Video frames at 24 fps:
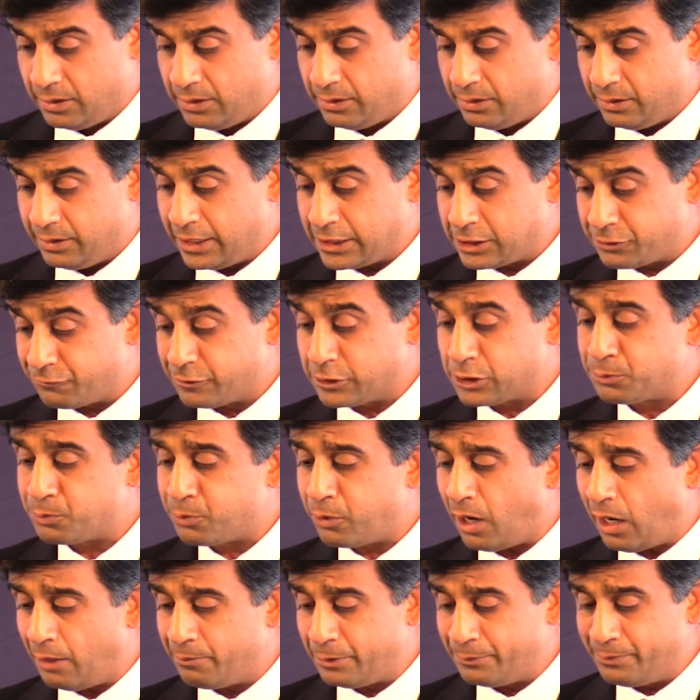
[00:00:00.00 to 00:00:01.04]
This was
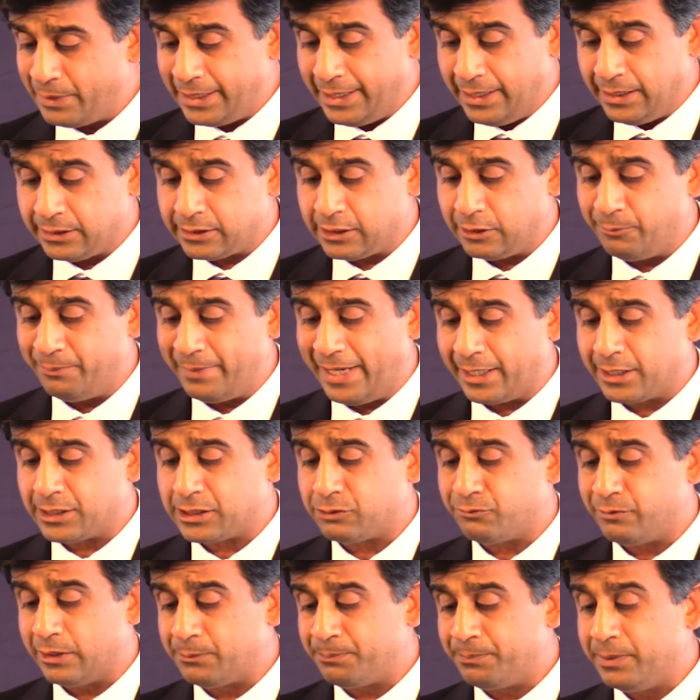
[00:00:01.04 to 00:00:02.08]
probably intermixed
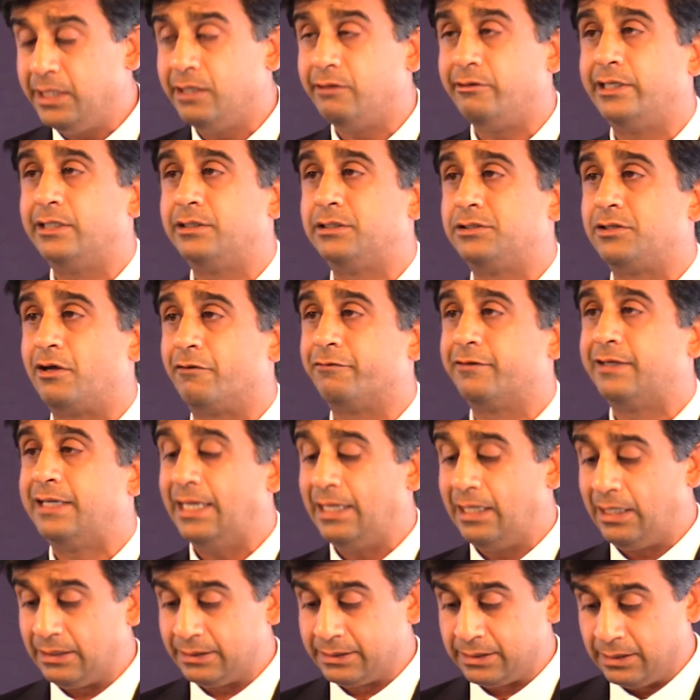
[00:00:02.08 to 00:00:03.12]
with periods of
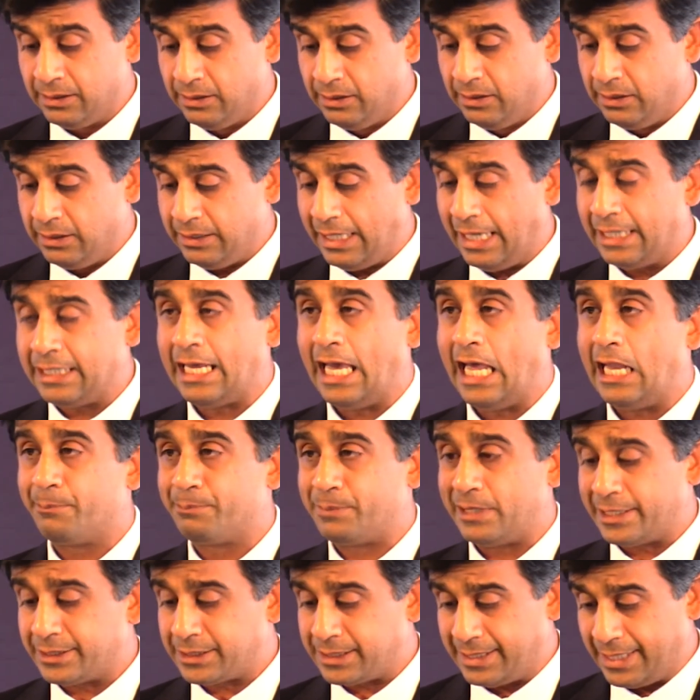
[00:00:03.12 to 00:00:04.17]
guilt and
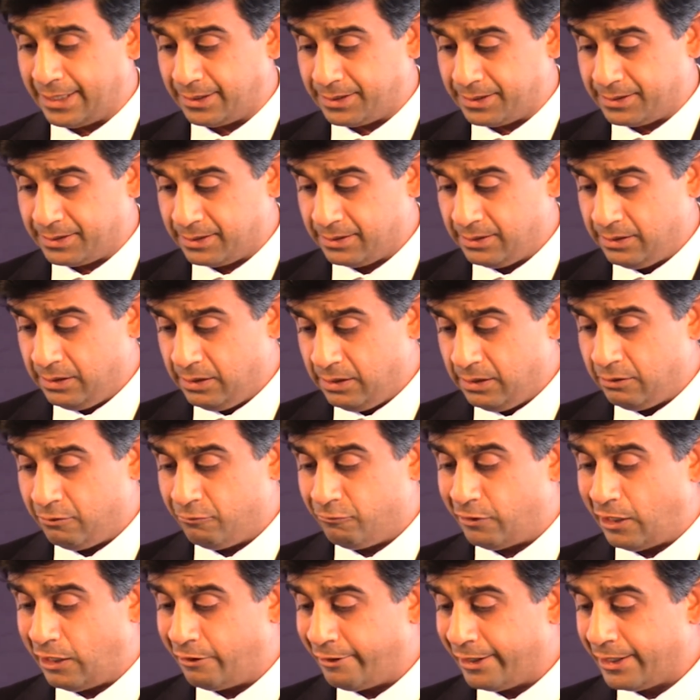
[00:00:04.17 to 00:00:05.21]
helplessness,
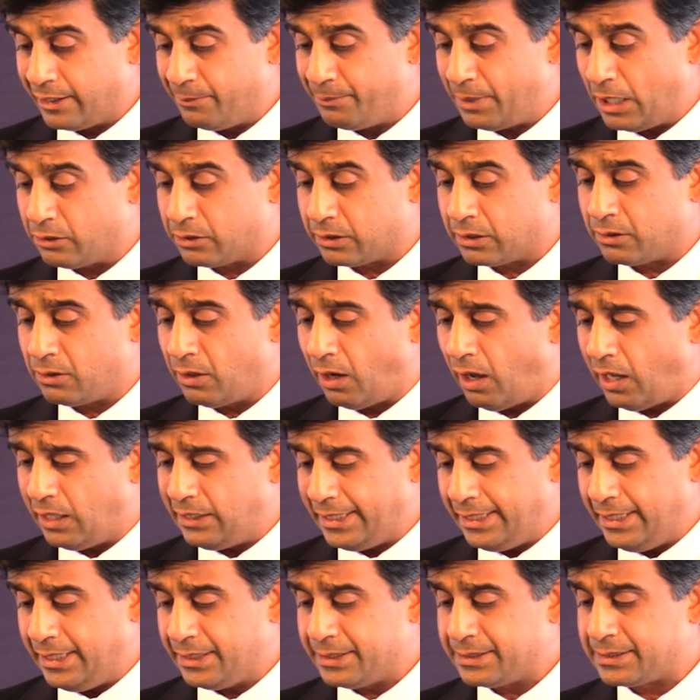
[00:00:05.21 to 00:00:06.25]
worrying about
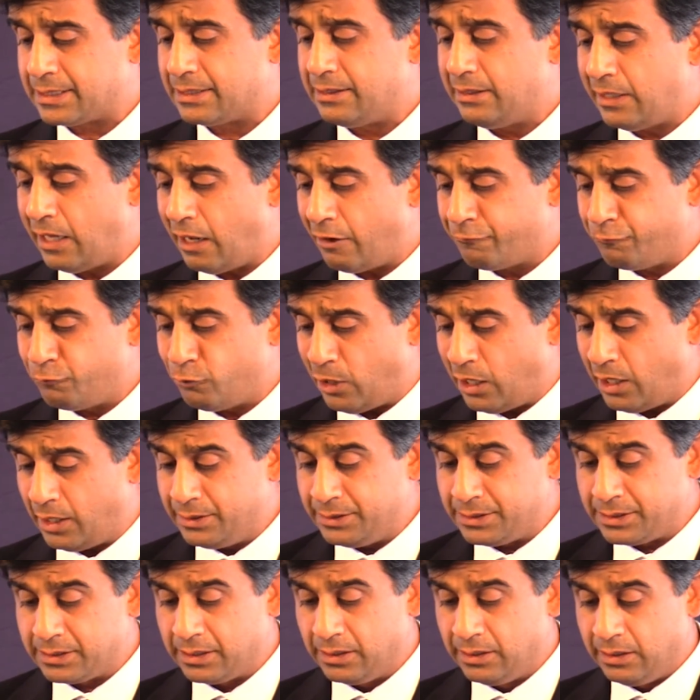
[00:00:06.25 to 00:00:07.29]
colleagues, loved ones,
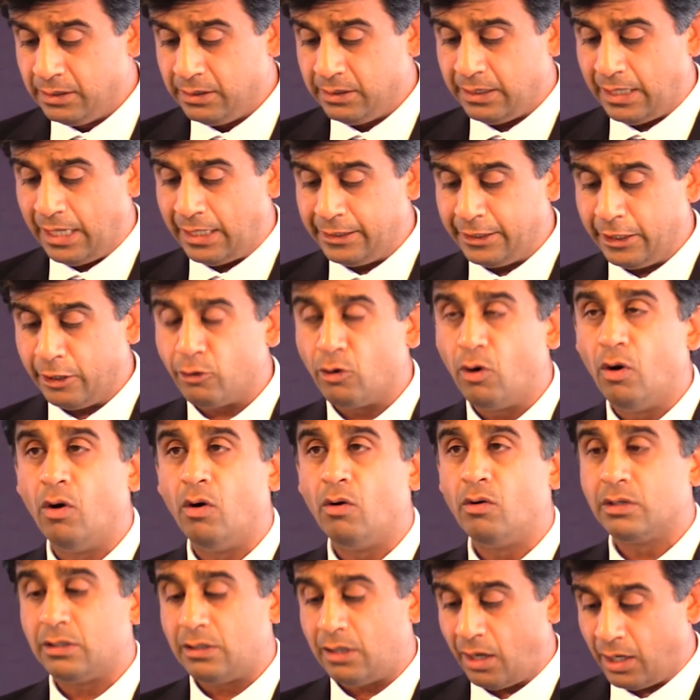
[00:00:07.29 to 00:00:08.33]
and your
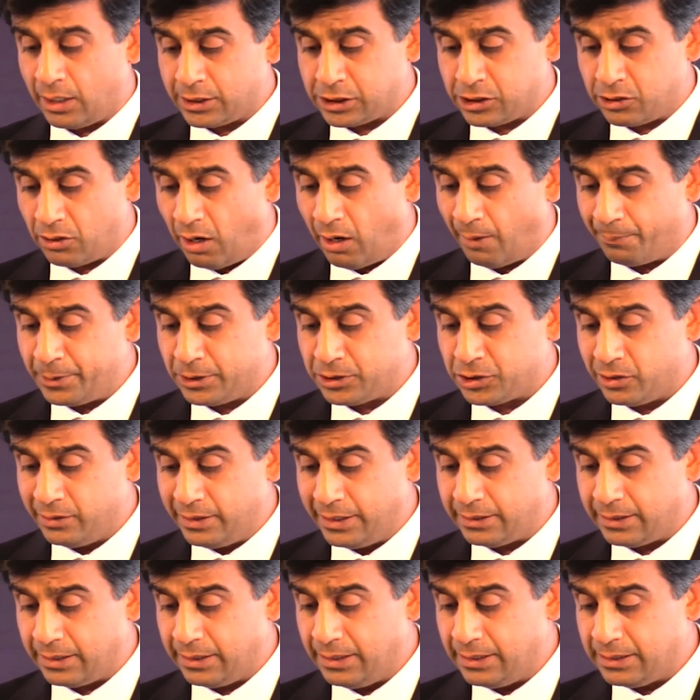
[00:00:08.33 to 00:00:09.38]
own lost
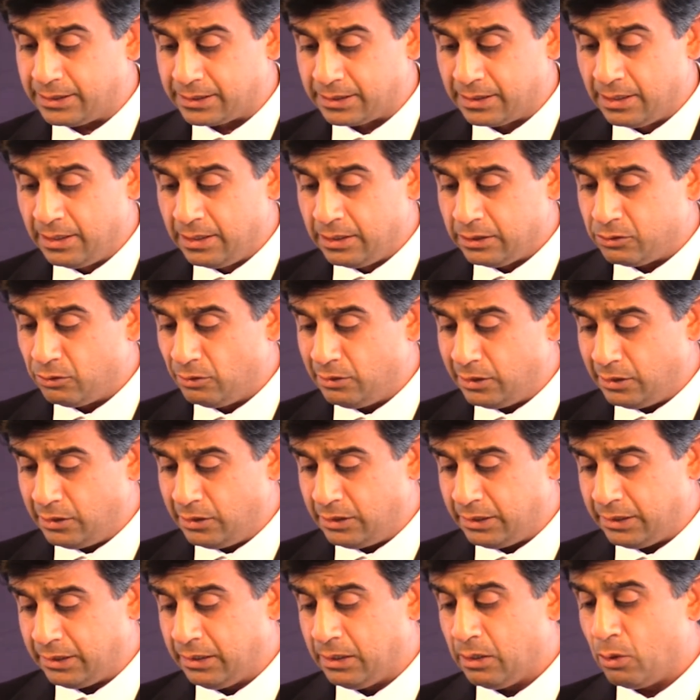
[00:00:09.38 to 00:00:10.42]
opportunities to learn